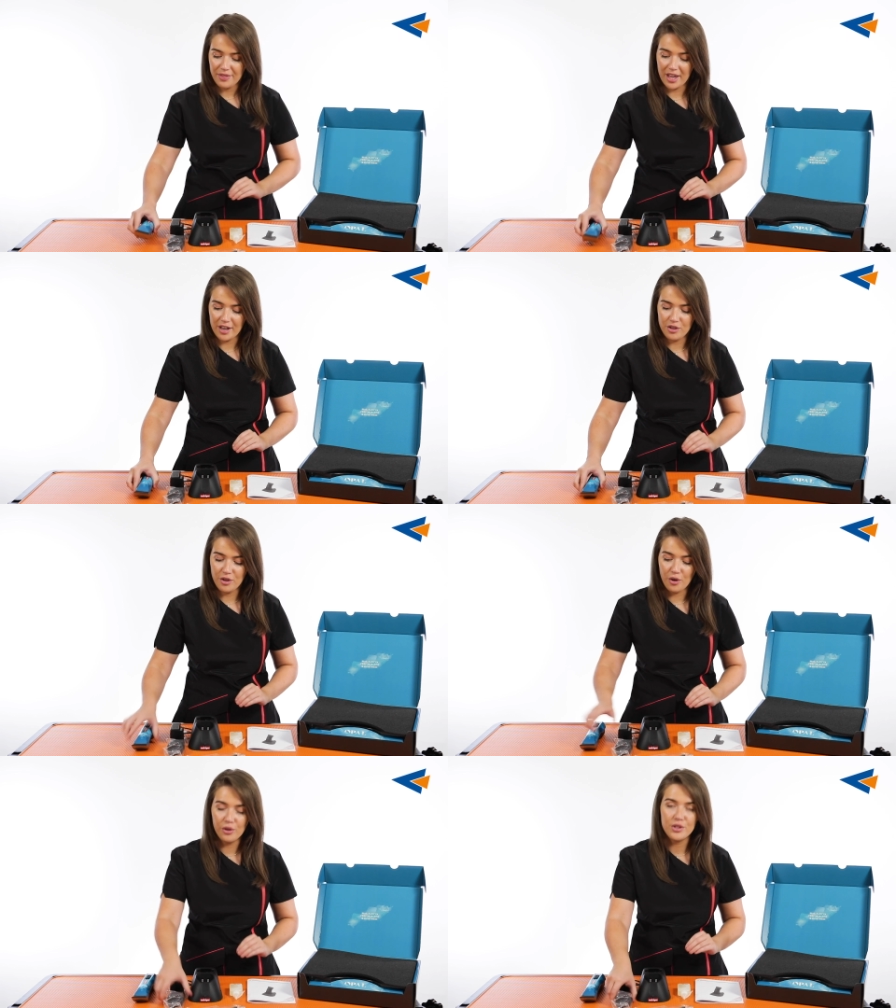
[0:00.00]
Then
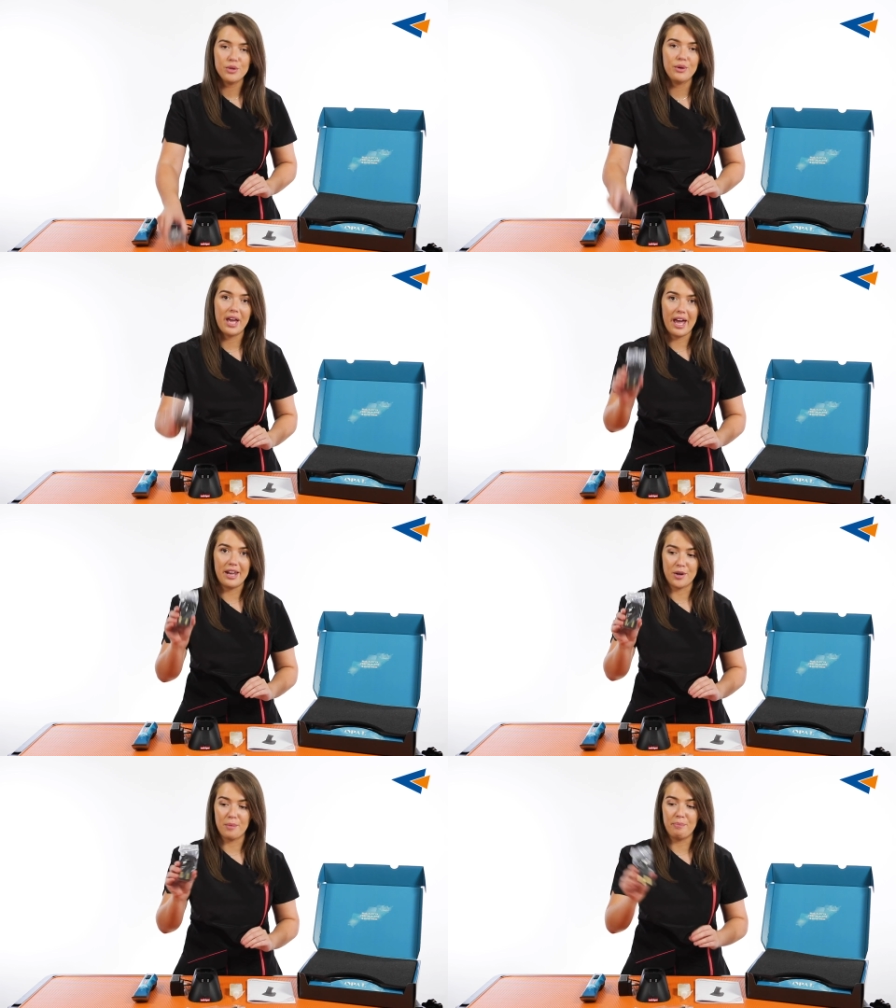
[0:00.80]
you also
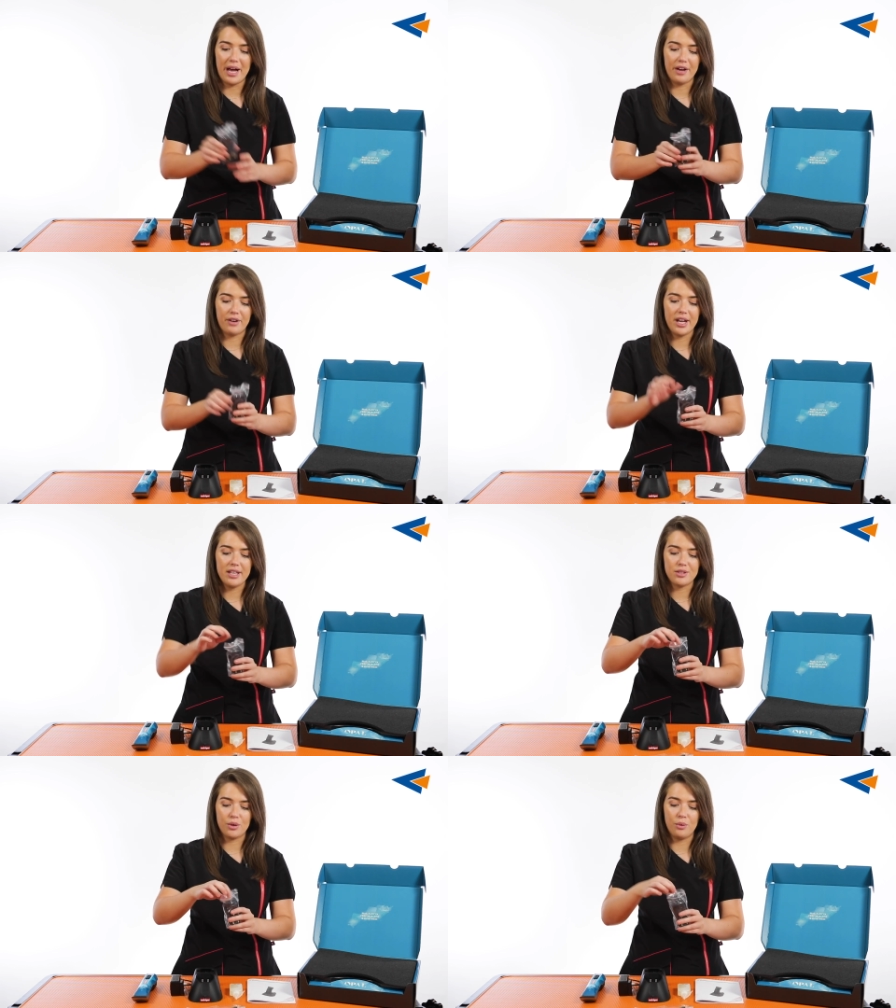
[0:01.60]
get your battery.
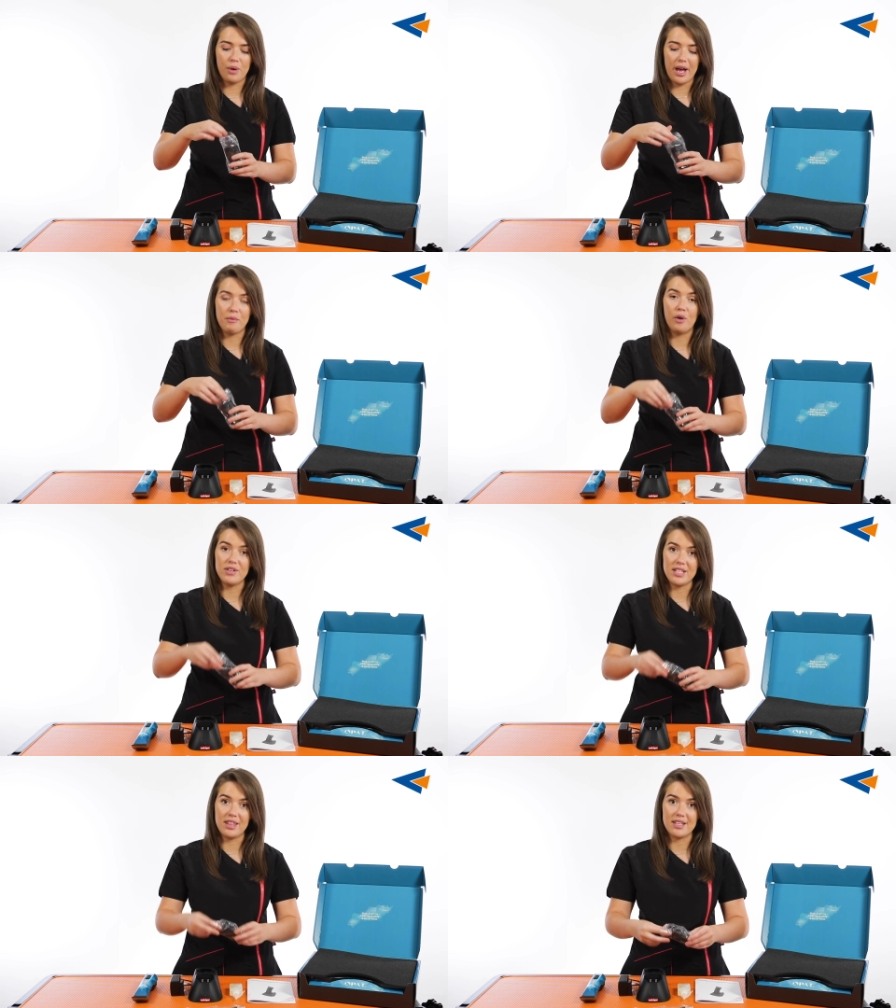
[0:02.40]
So um,
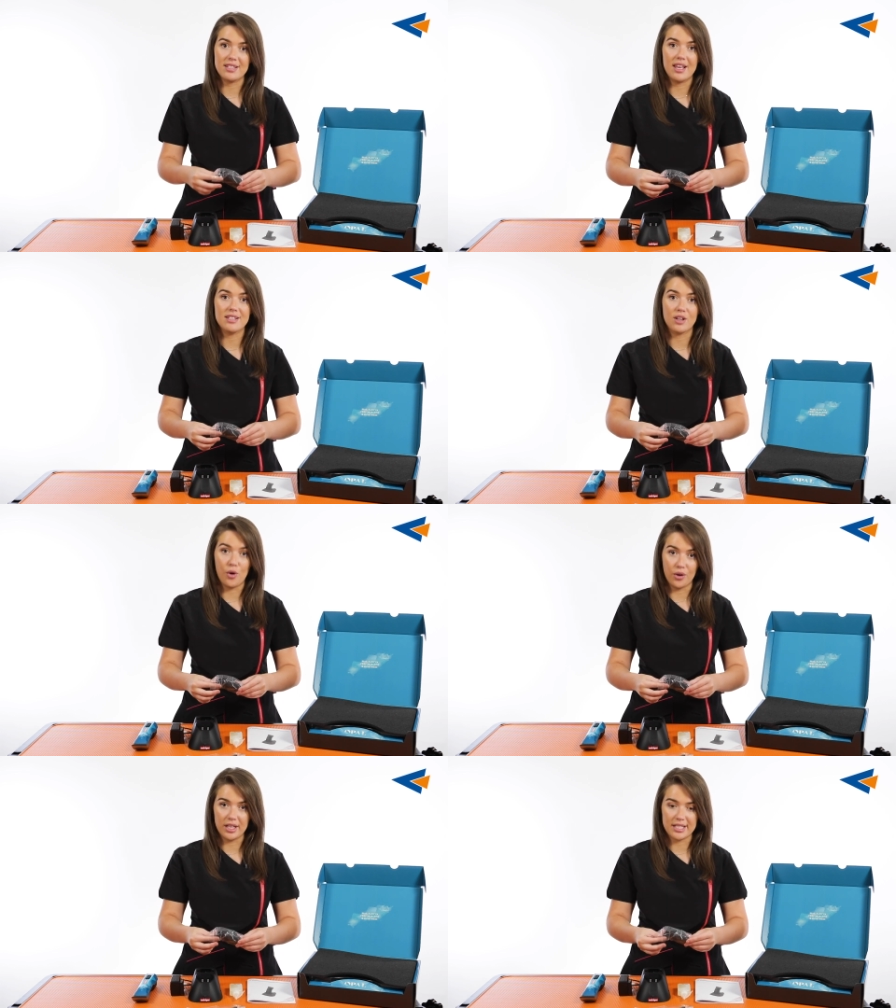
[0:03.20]
obviously this is a
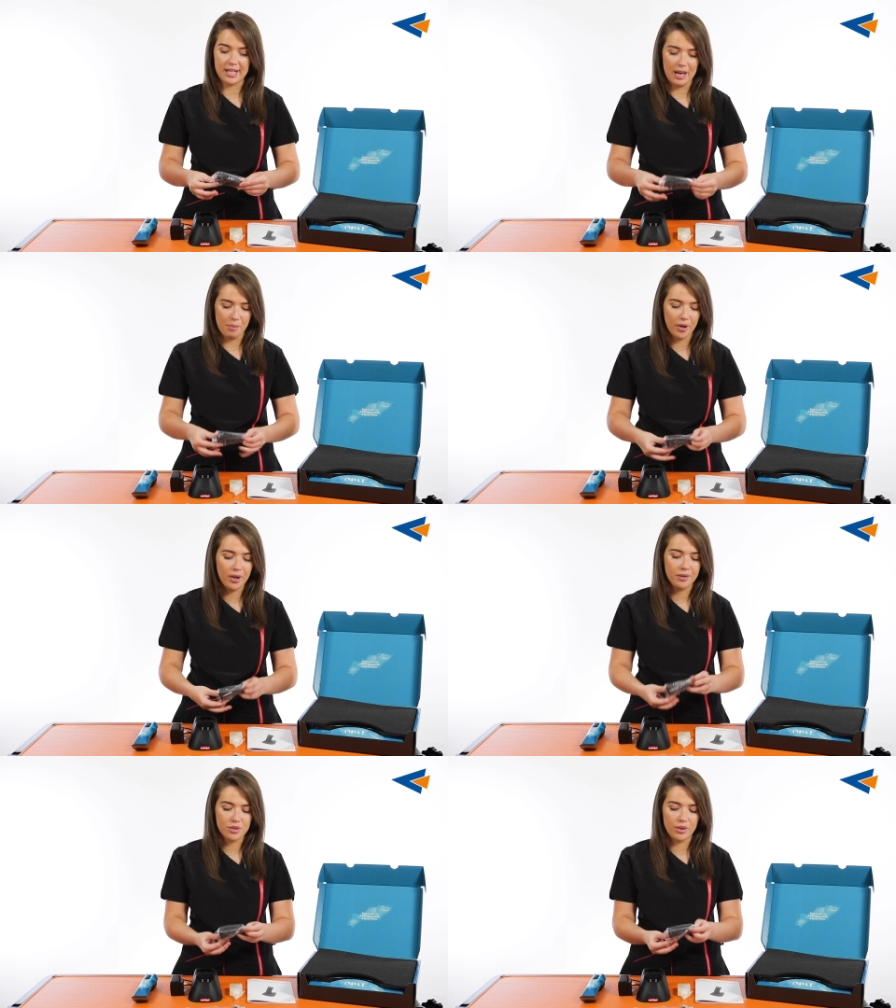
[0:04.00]
cordless
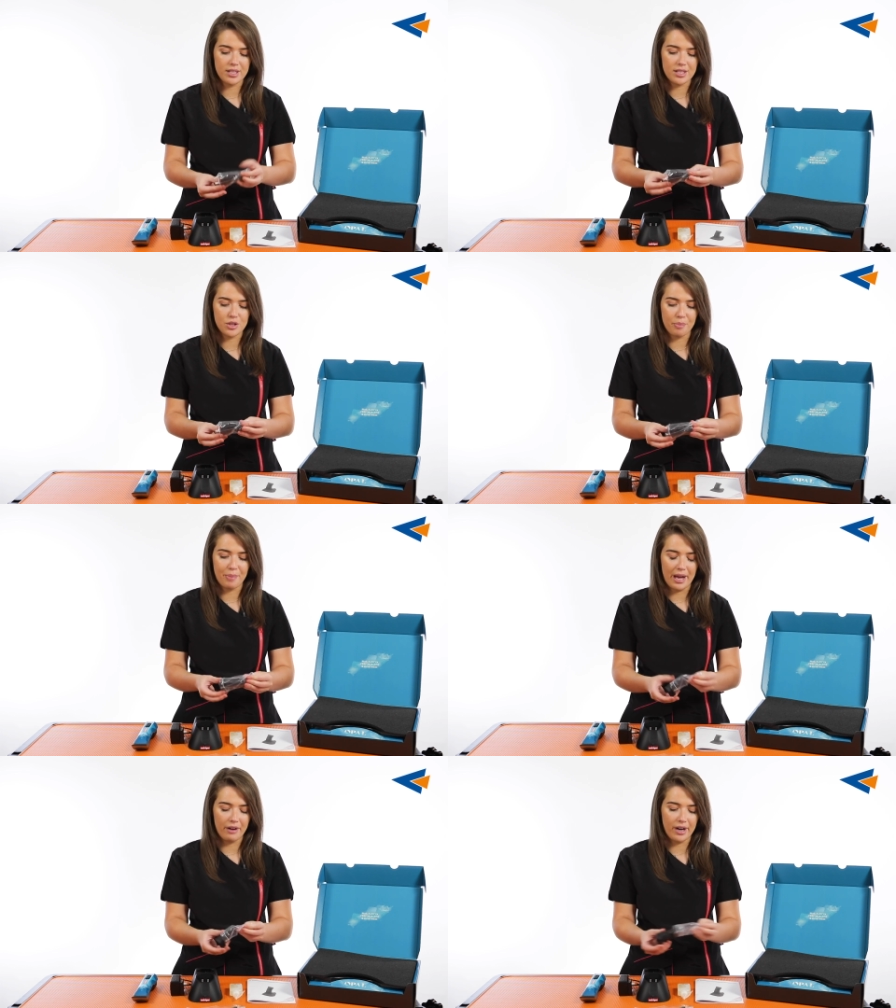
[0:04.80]
clipper. So this is your
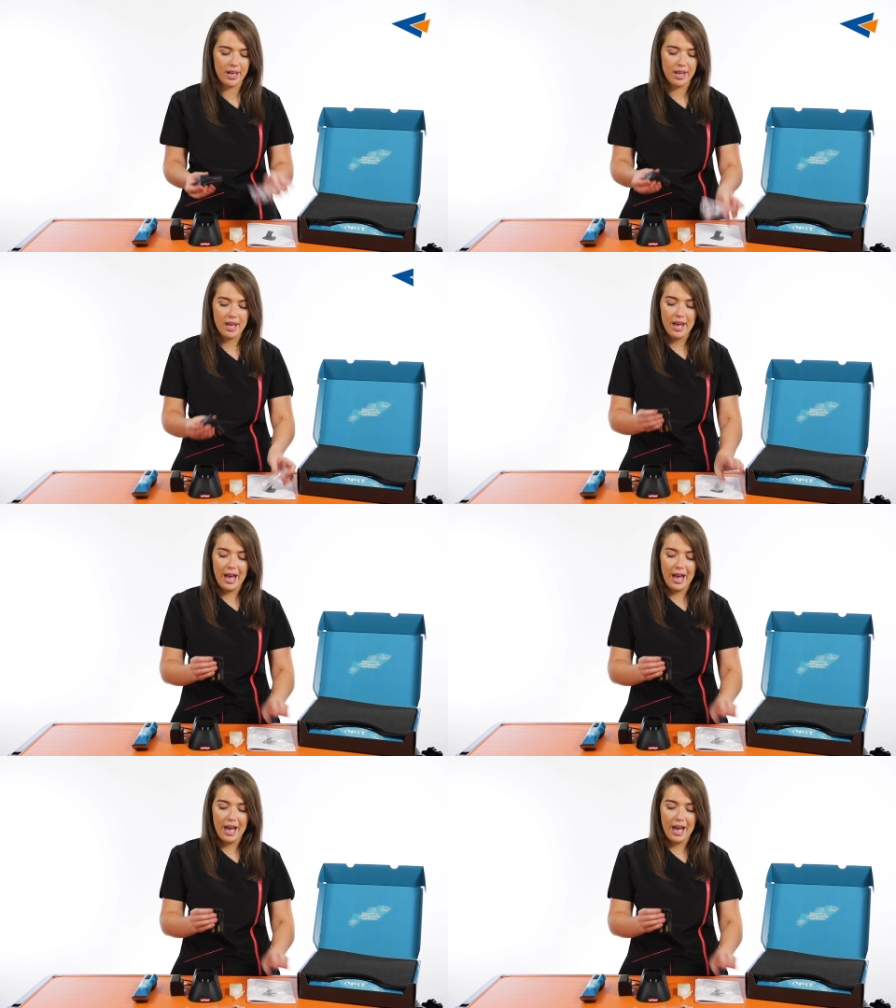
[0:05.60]
battery.